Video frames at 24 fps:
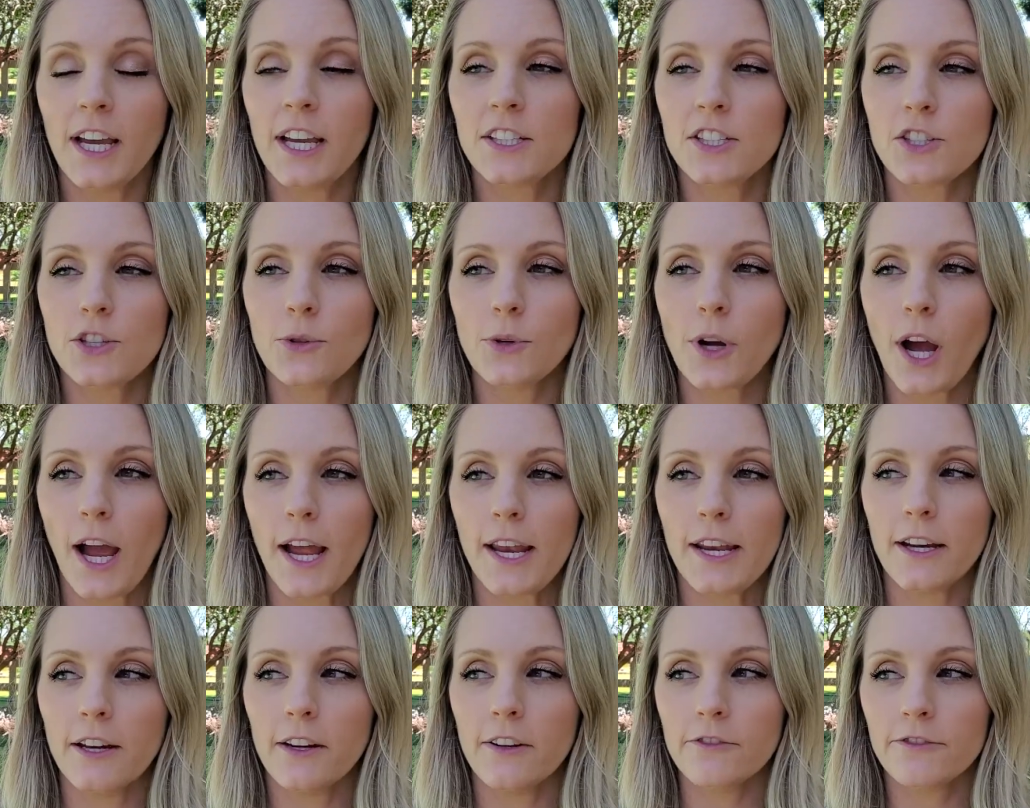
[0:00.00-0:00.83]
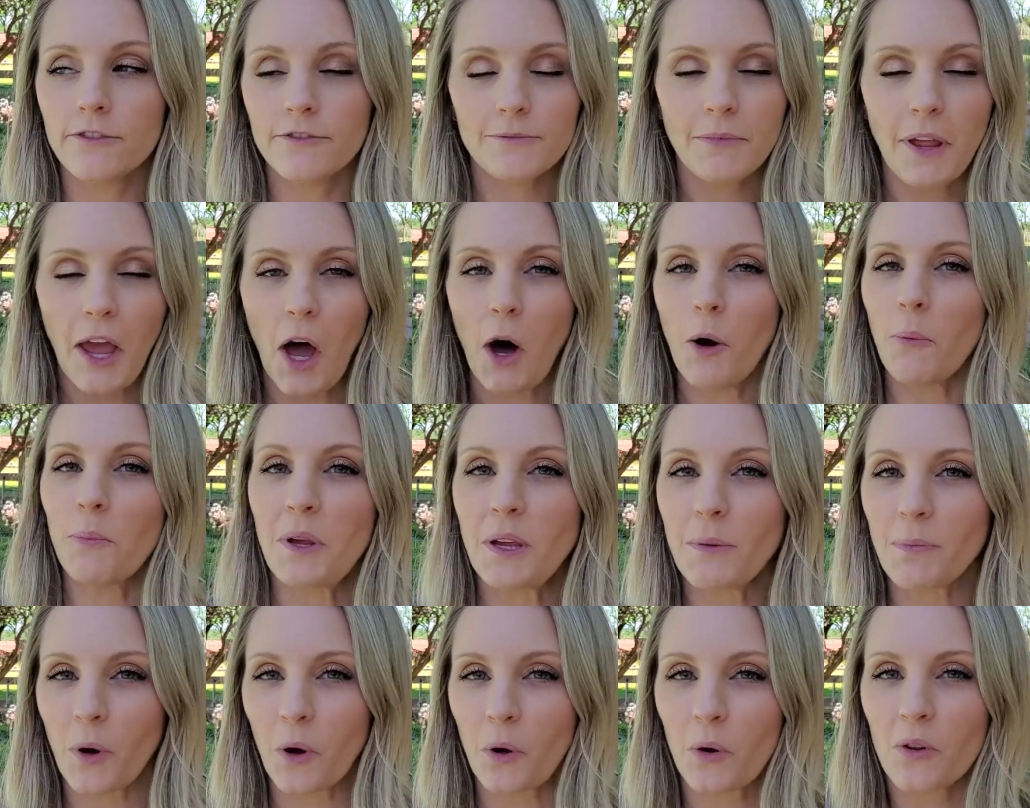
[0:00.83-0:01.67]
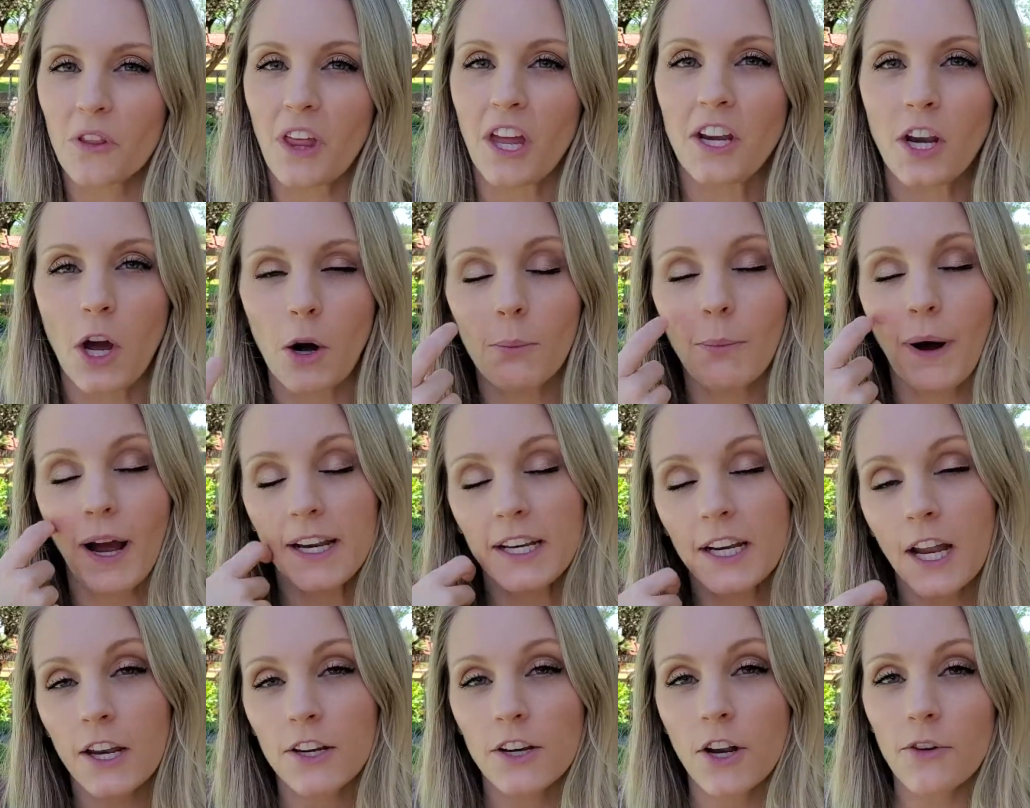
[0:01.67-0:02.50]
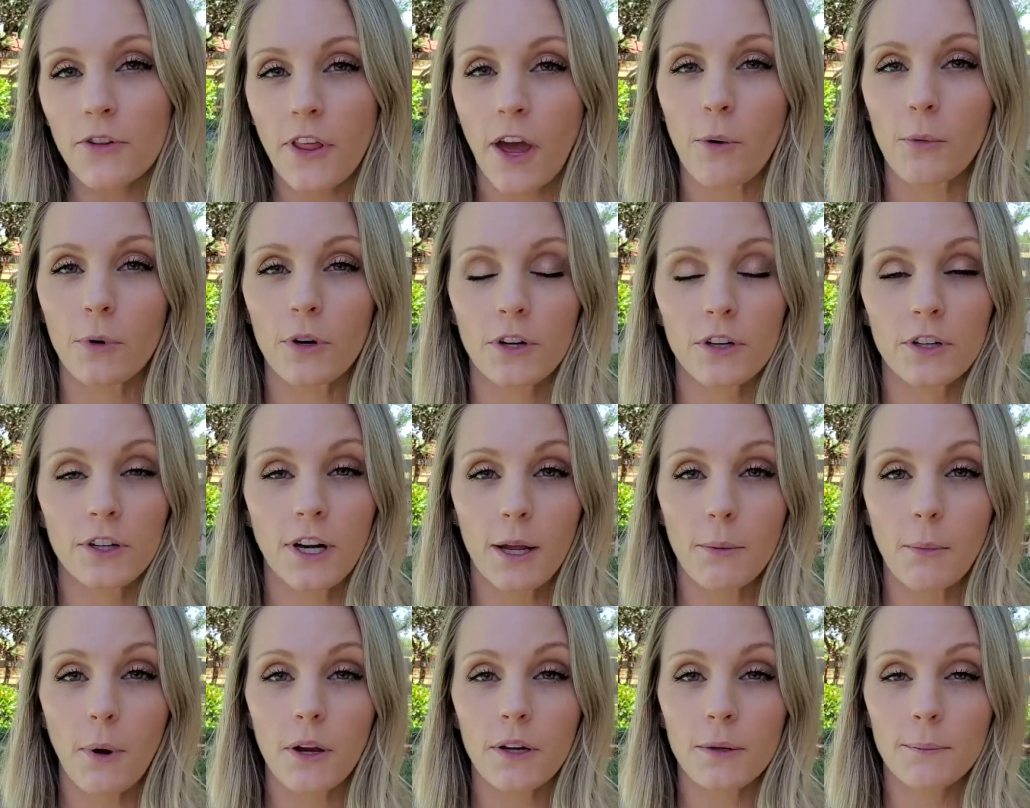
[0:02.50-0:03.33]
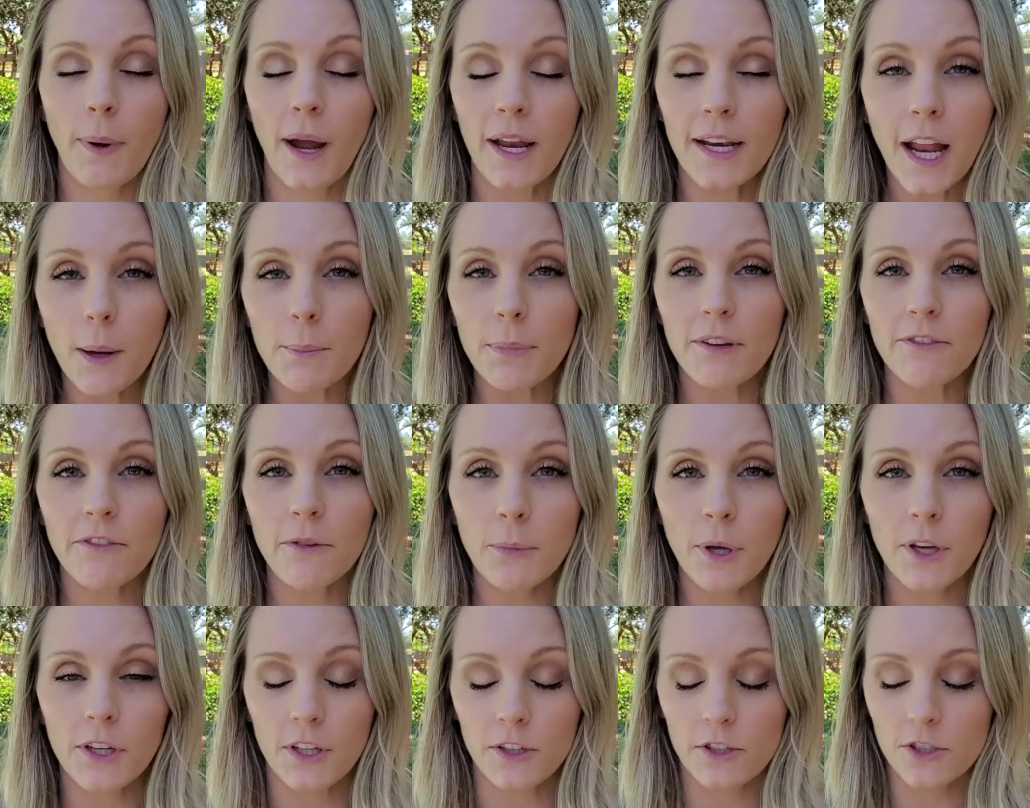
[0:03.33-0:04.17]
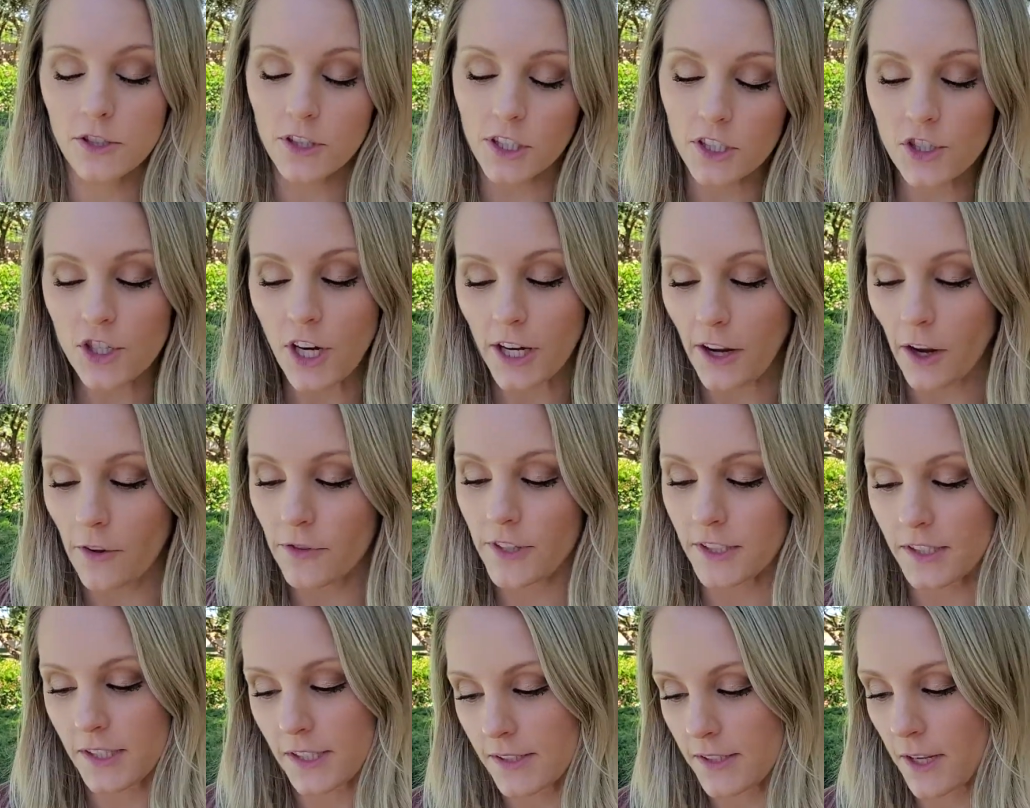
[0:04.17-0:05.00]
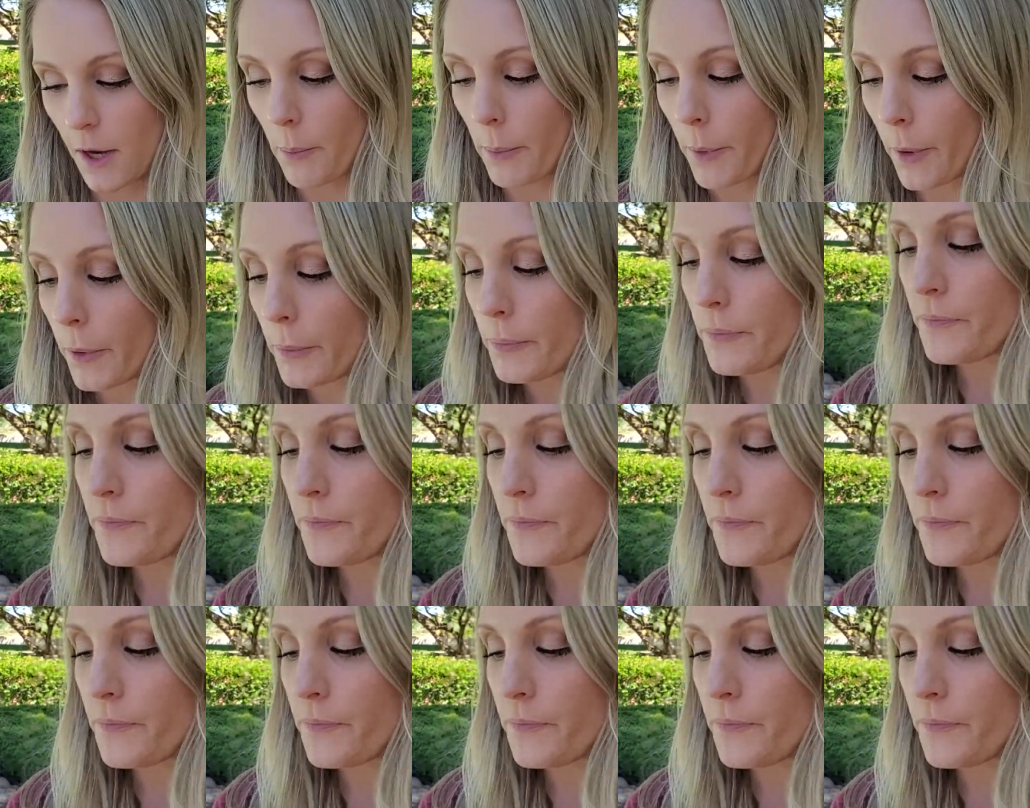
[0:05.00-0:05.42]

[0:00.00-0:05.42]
to kind of help people who they know might not know that word or might not be familiar. So let's check out this example.